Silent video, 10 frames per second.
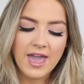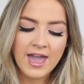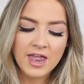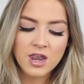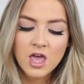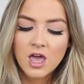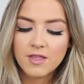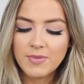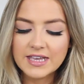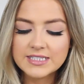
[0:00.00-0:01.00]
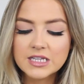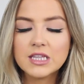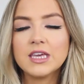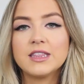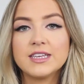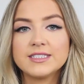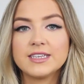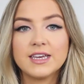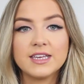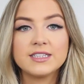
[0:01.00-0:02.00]
And basically
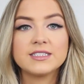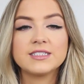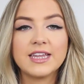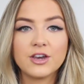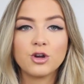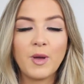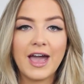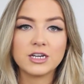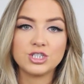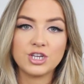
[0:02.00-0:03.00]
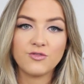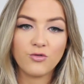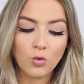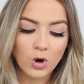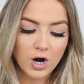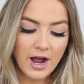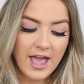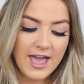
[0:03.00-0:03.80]
this is standard packaging for